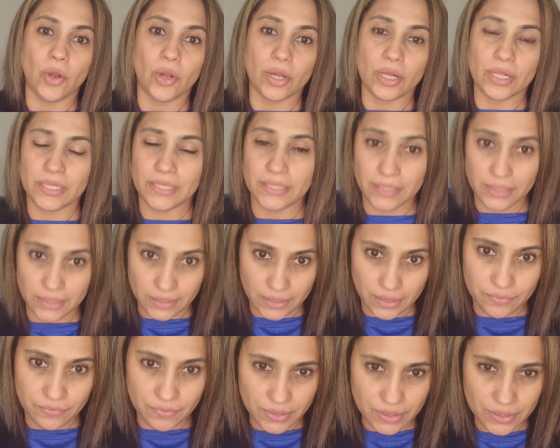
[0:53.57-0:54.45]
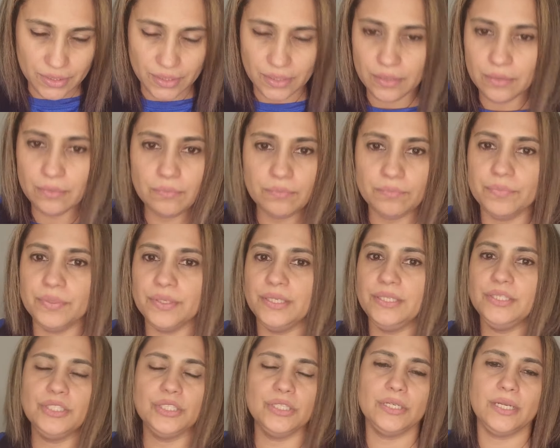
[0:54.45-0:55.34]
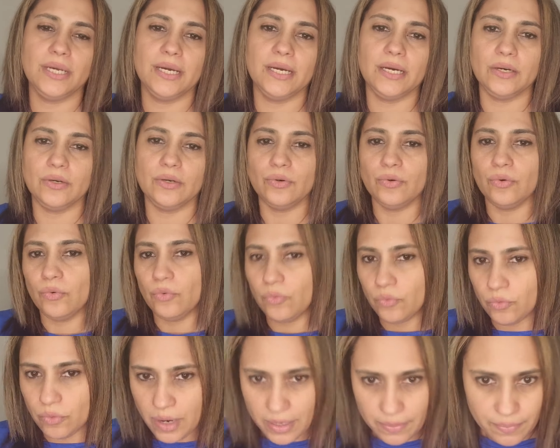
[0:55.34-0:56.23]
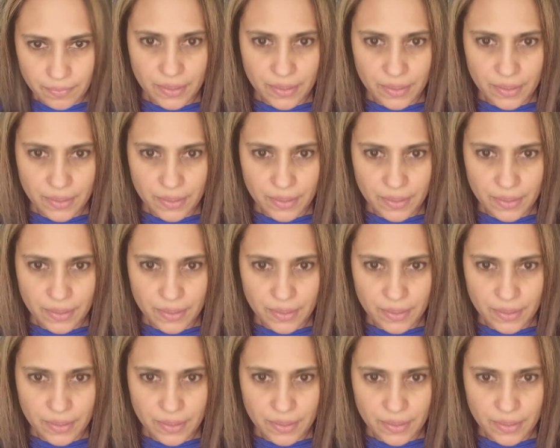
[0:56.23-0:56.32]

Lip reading: clean everything, bleach it out, wipe